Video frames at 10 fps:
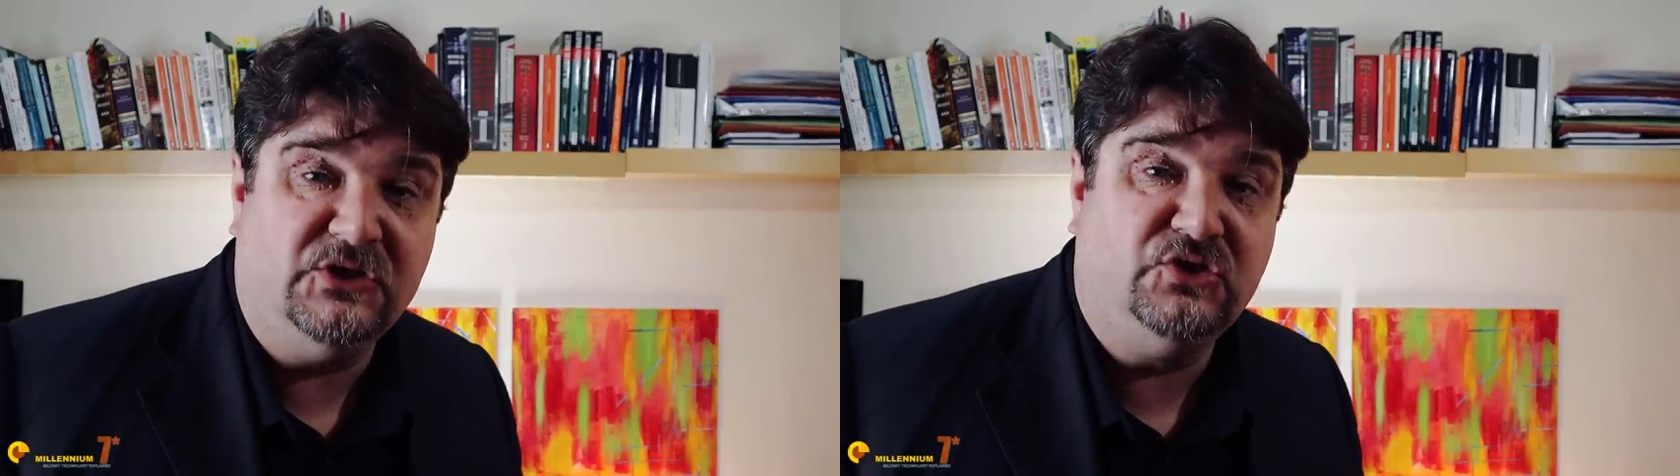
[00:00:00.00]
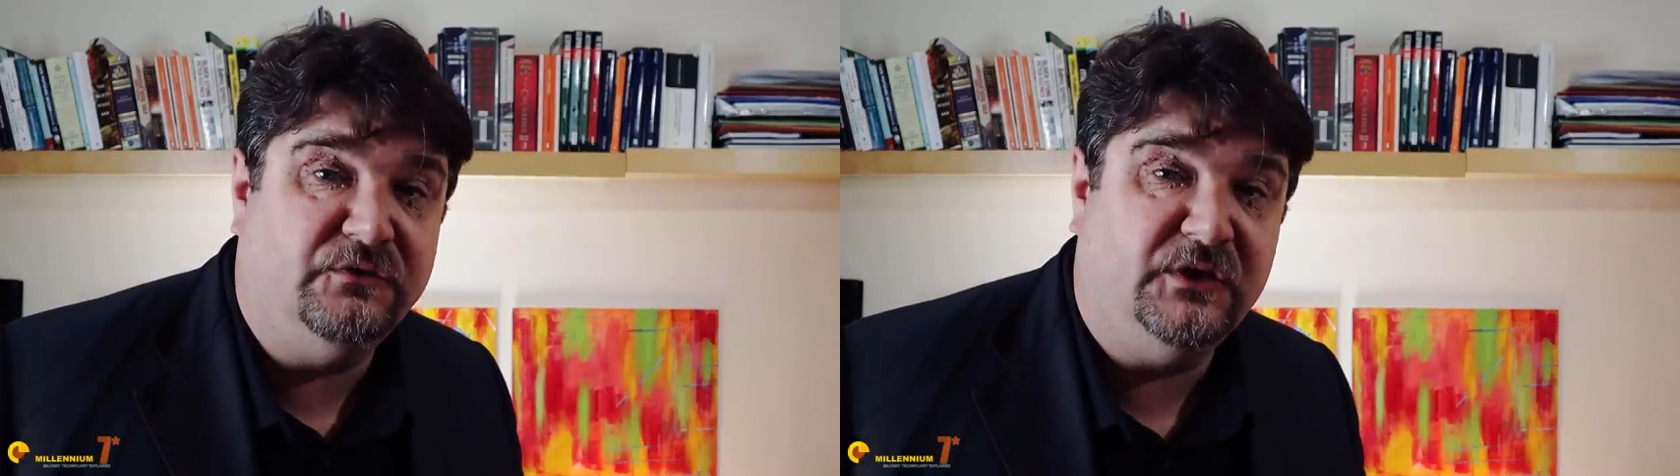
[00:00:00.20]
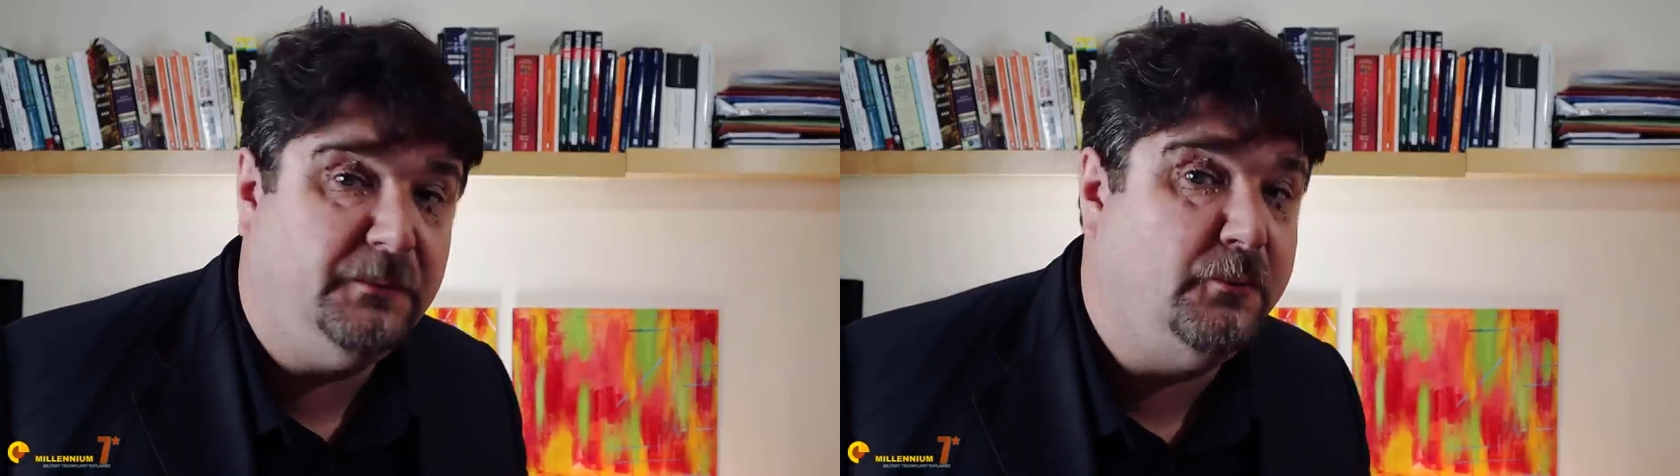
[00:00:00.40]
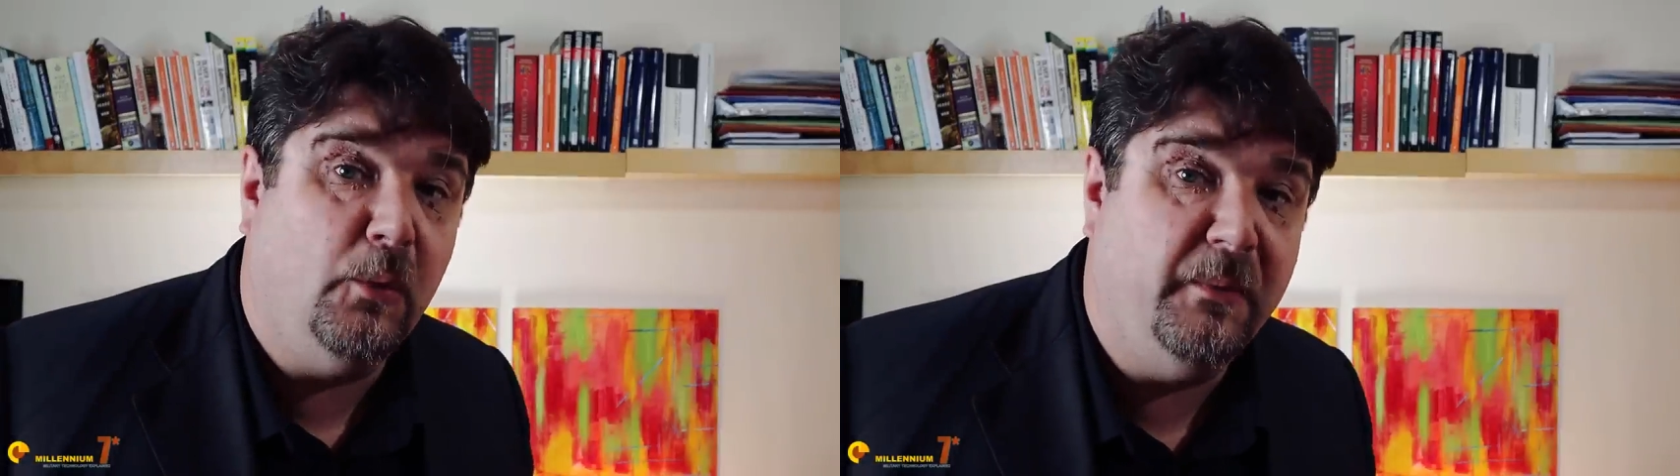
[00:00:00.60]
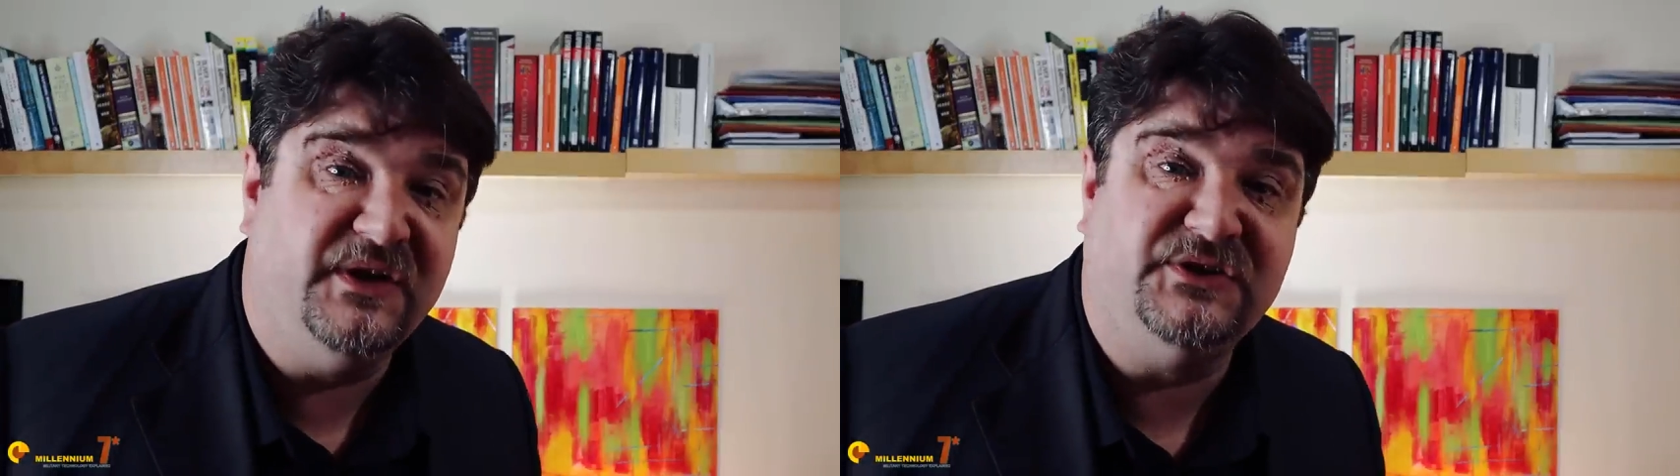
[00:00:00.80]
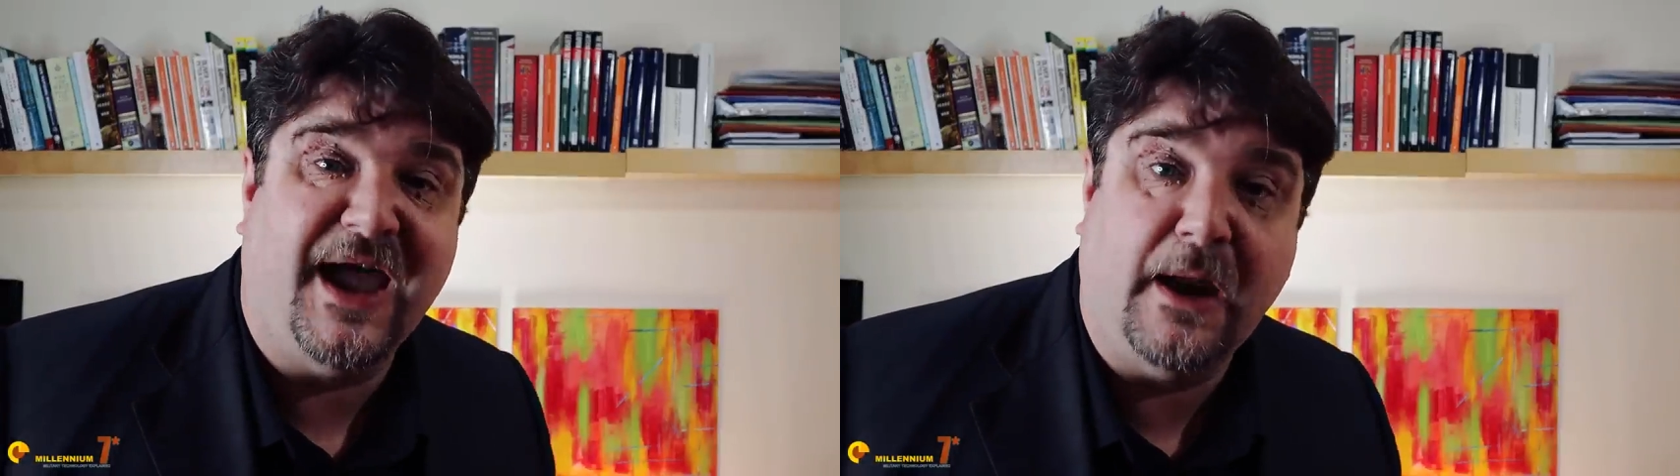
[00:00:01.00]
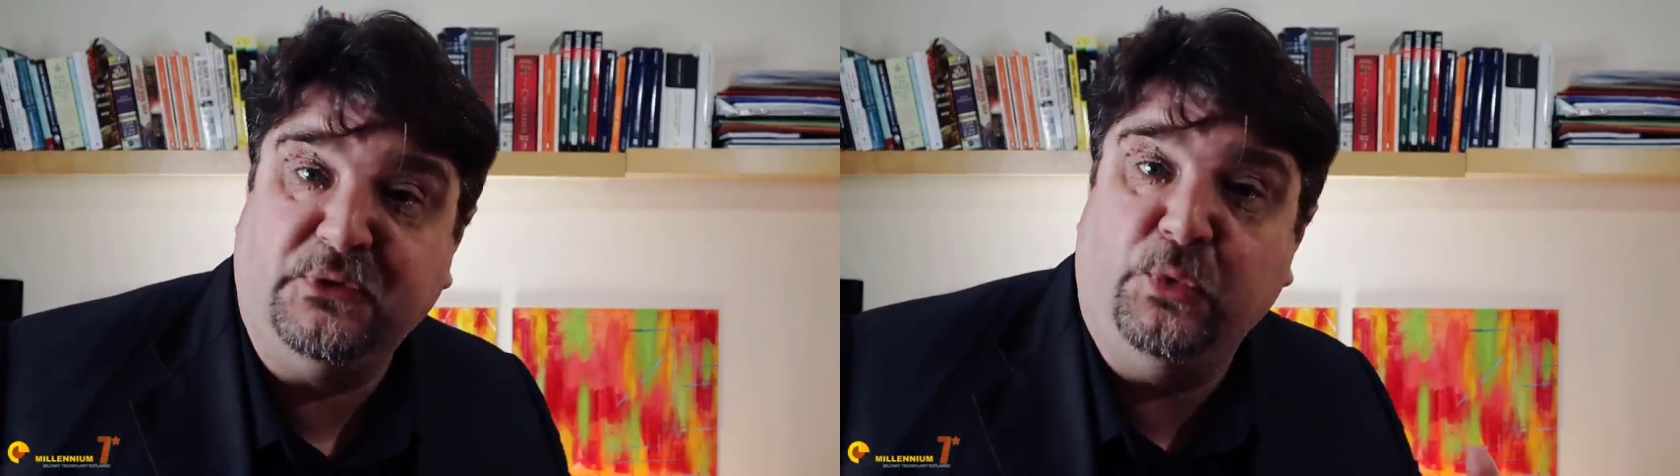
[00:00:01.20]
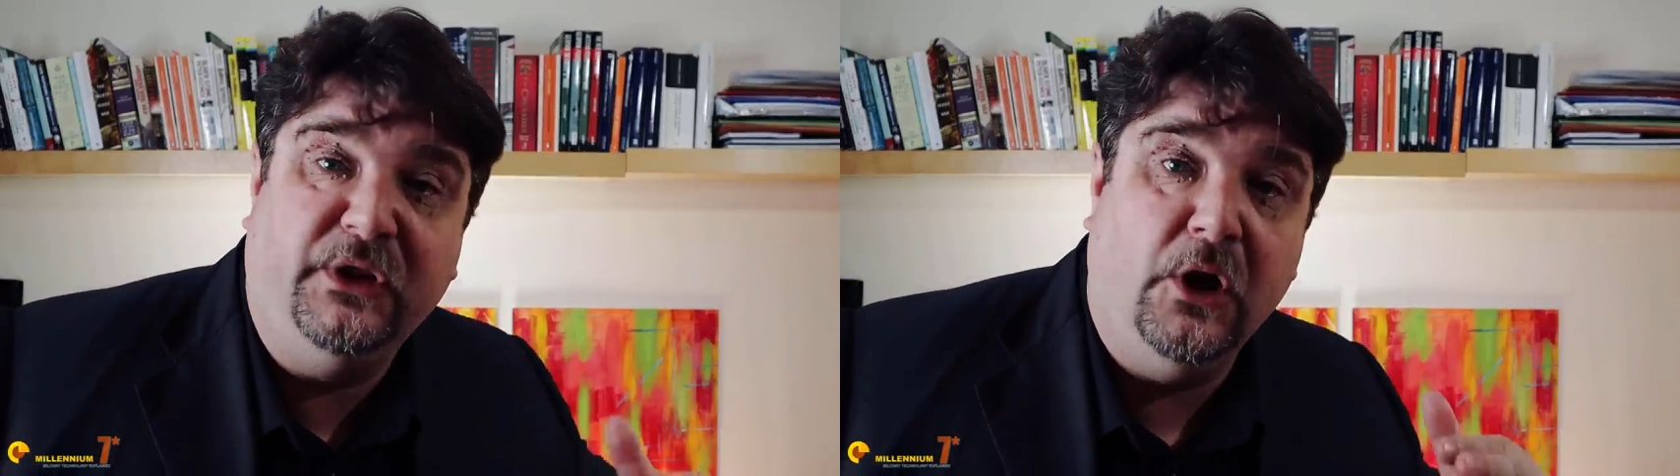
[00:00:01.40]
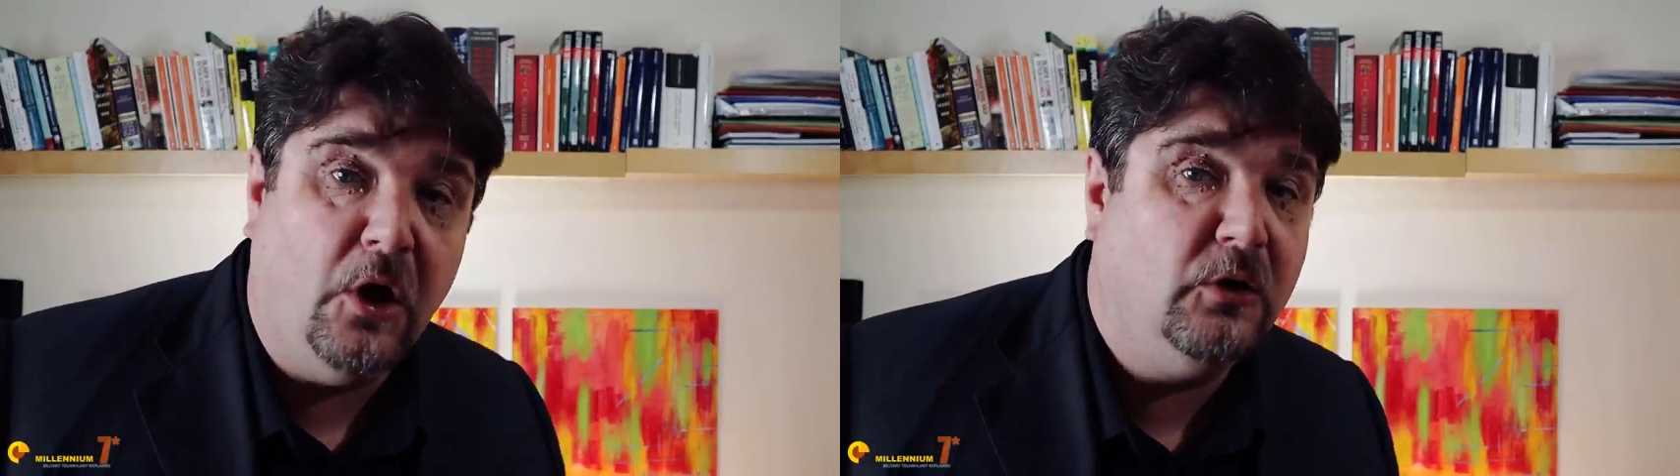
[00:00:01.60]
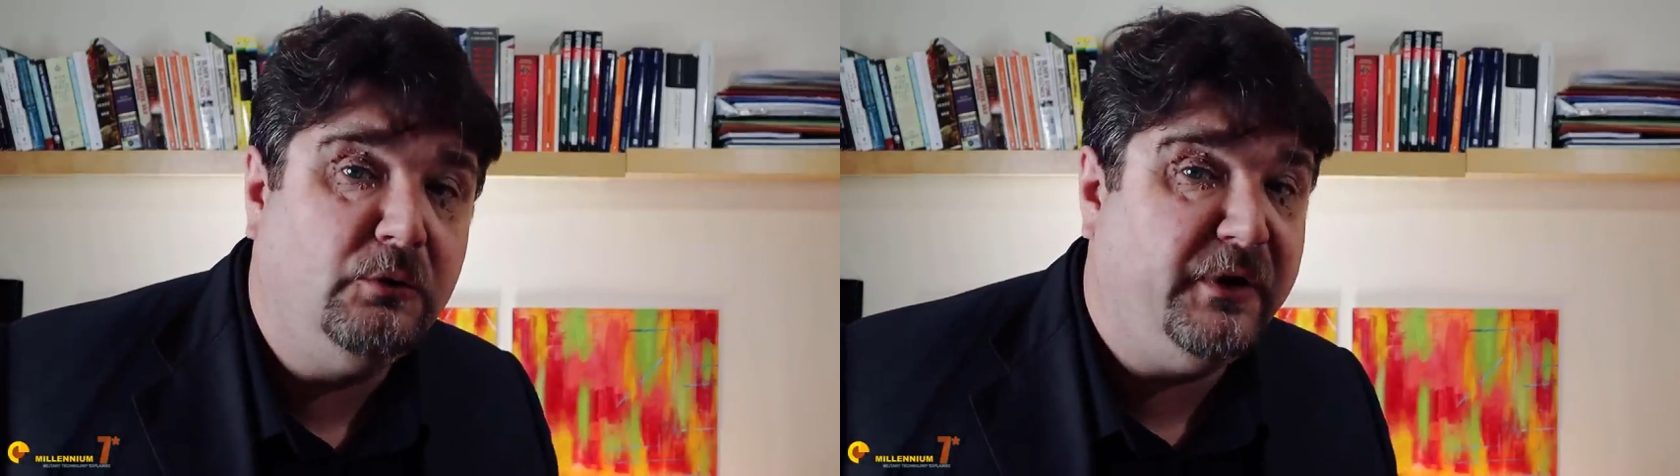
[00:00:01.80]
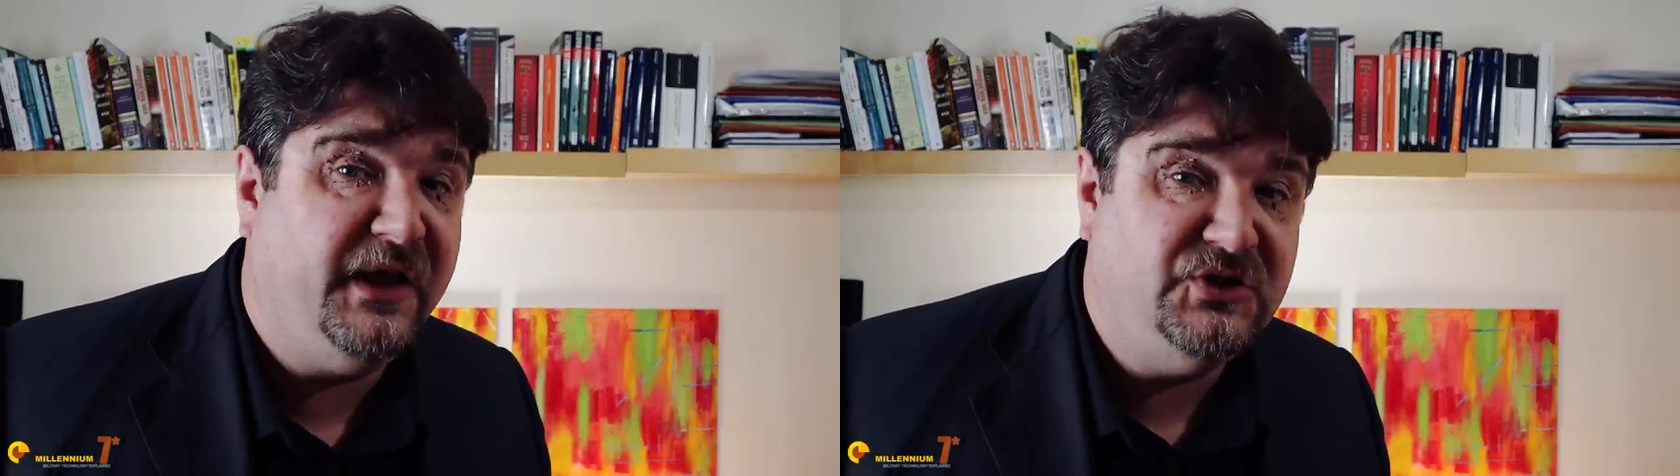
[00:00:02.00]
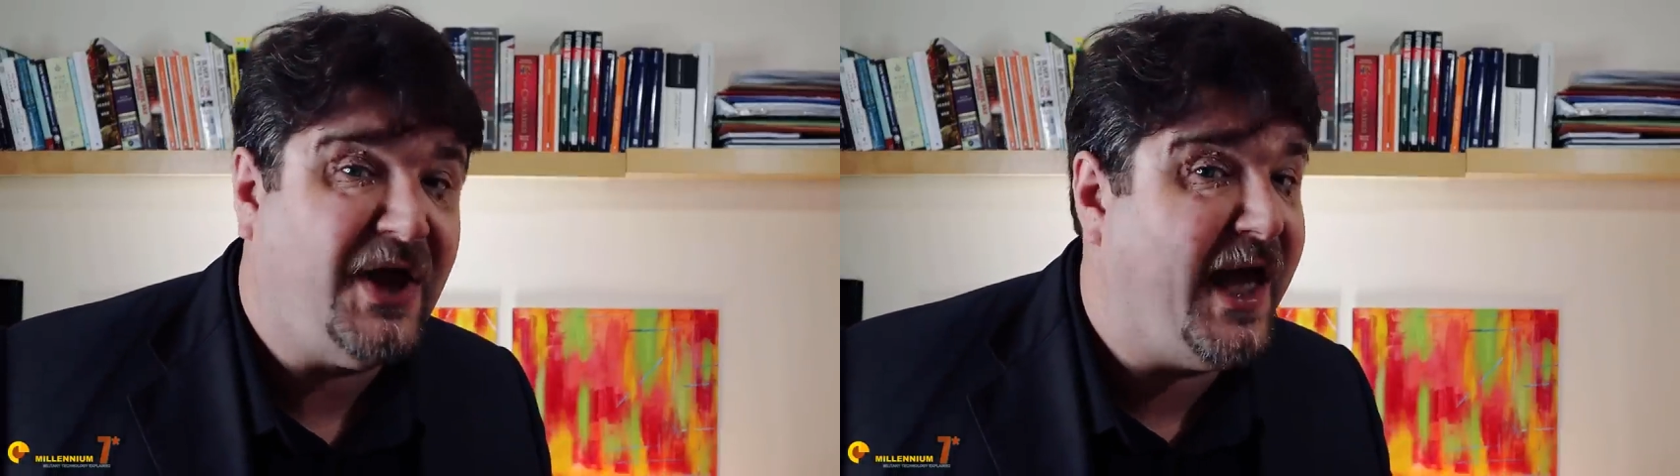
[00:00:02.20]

the Soviet bombers armed with long-range